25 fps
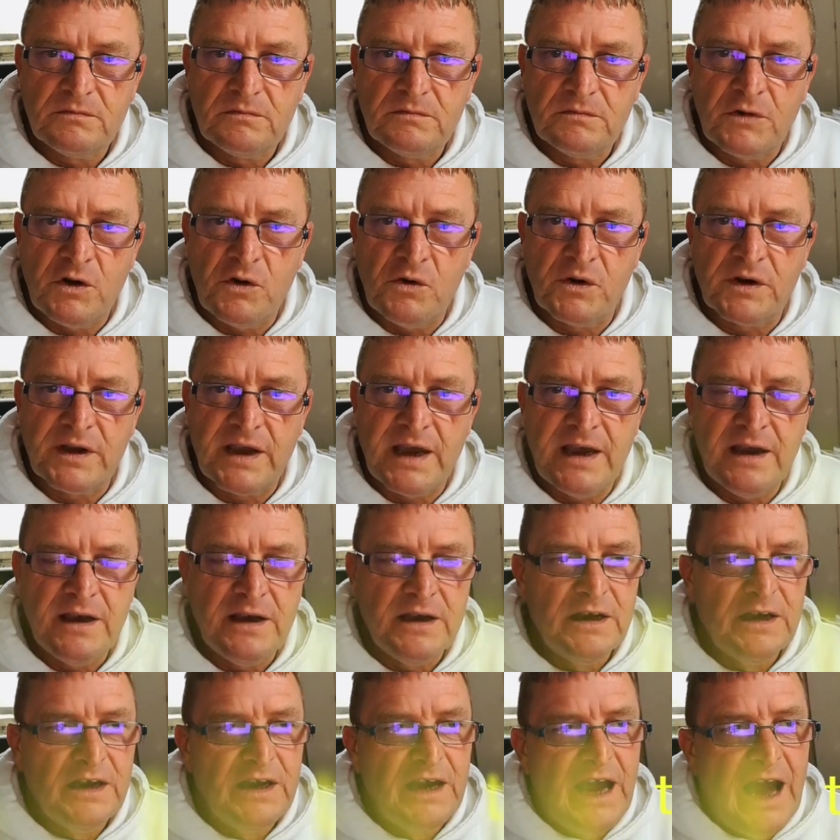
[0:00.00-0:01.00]
Okay.
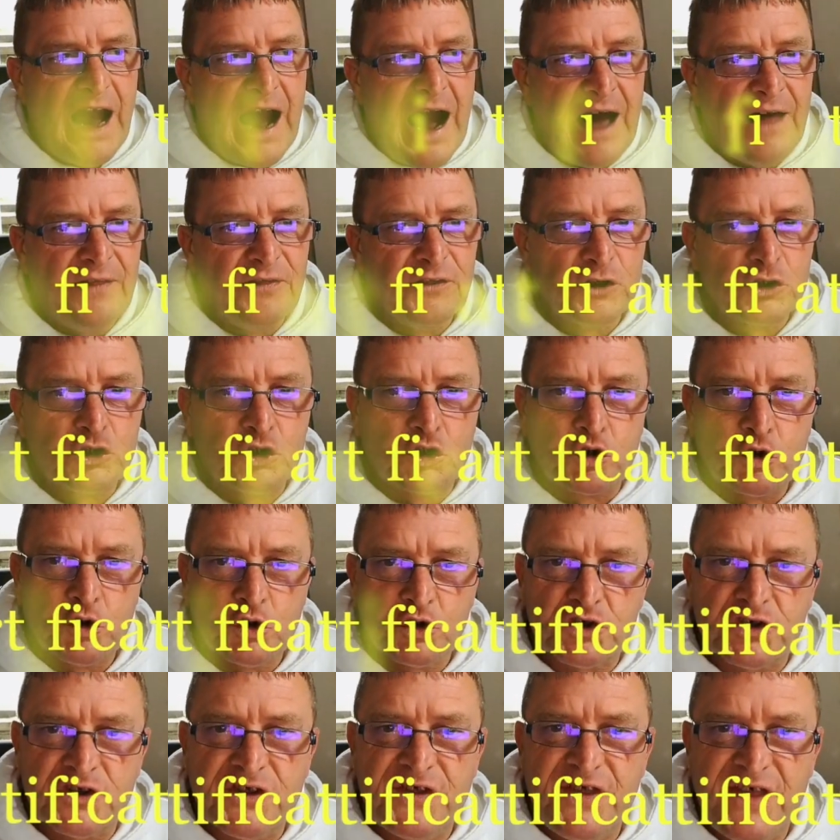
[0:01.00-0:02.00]
And the
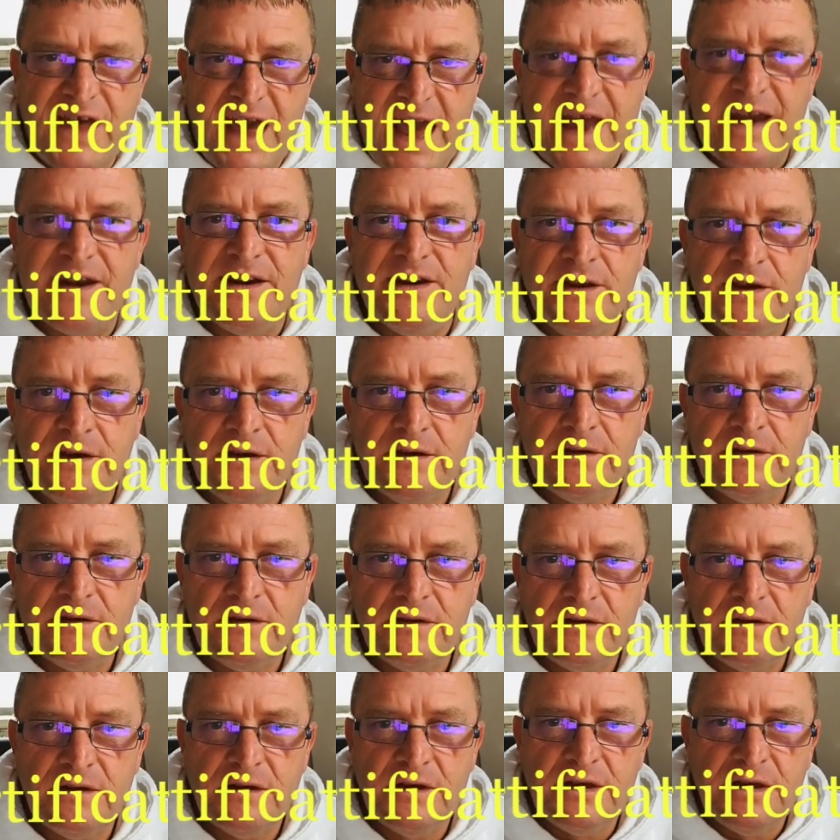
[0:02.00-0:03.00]
trust then
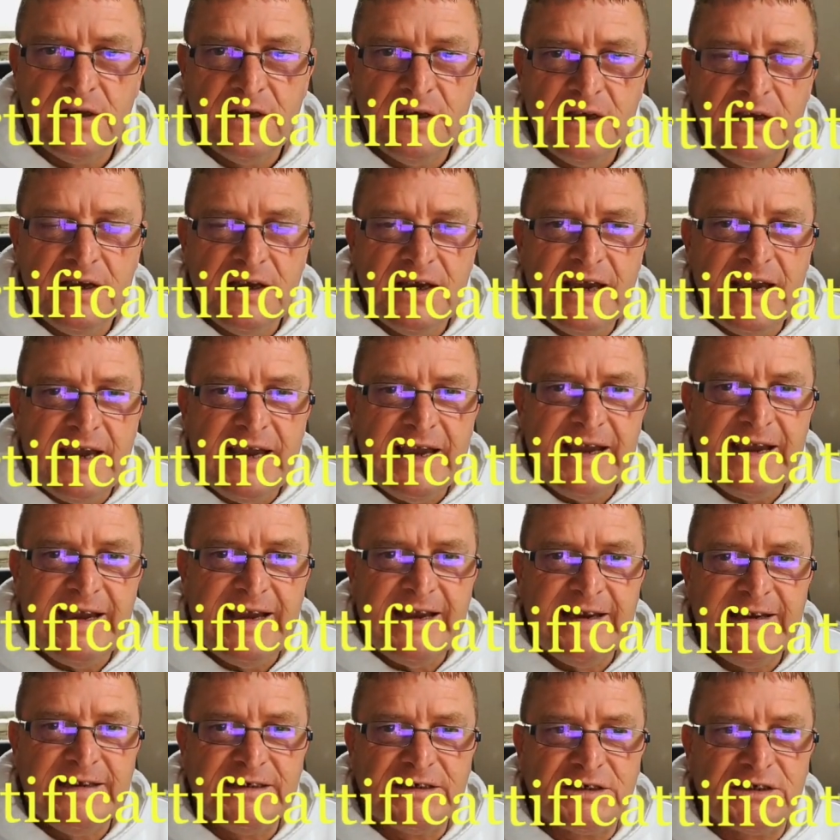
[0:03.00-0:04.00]

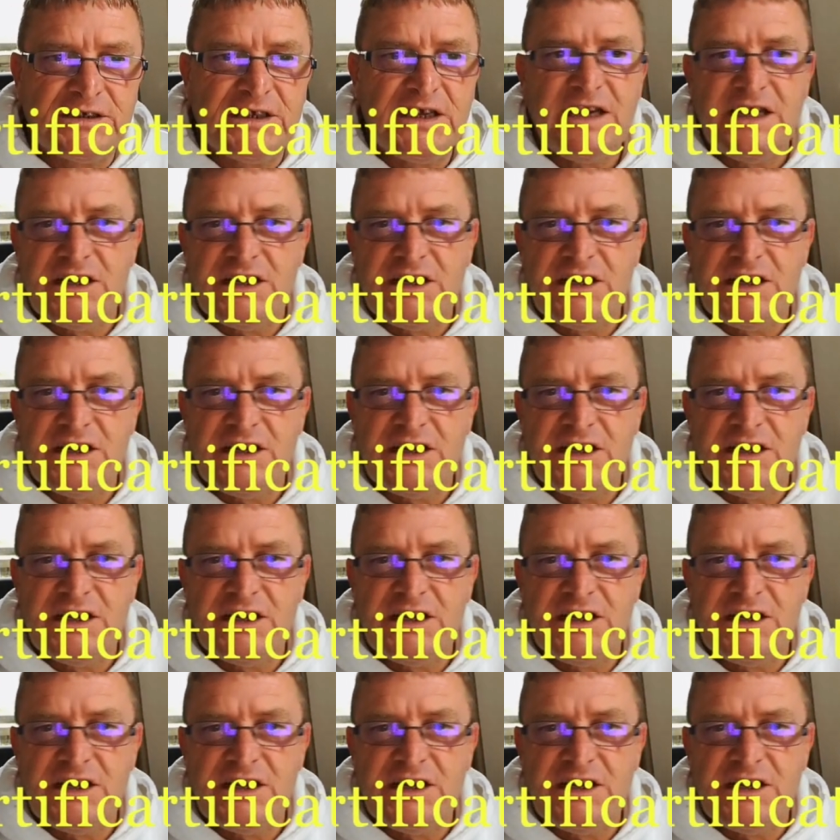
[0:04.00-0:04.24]
is the